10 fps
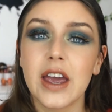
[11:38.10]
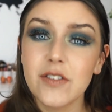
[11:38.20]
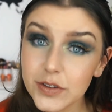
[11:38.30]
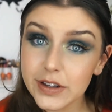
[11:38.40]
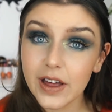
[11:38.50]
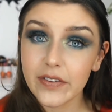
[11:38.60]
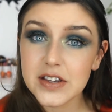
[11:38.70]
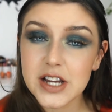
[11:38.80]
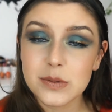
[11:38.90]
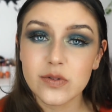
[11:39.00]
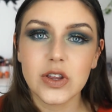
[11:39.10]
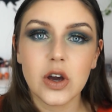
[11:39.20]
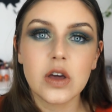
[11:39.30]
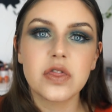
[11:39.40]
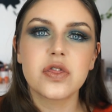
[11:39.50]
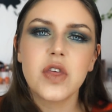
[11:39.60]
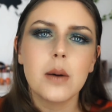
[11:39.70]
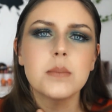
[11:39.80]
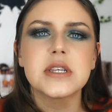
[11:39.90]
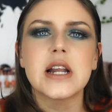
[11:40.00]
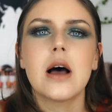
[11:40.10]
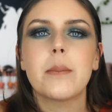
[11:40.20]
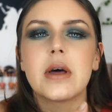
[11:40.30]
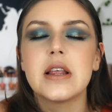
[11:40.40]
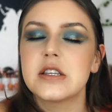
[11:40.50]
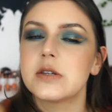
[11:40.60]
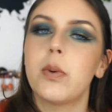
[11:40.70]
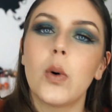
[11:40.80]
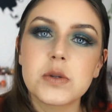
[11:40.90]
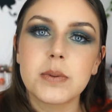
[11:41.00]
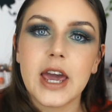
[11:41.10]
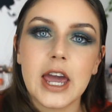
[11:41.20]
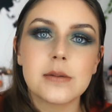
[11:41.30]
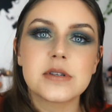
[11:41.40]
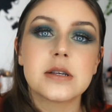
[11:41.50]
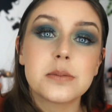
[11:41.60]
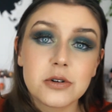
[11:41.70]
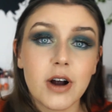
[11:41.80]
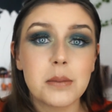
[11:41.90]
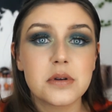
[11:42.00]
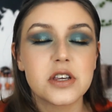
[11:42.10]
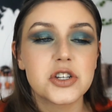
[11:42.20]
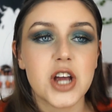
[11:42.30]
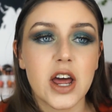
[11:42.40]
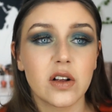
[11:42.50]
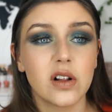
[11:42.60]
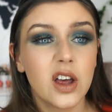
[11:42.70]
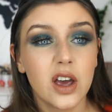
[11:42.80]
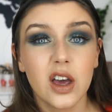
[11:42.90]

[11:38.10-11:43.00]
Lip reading: If you did like these types of videos, thumbs it up, it supports me heaps. Subscribe to this channel.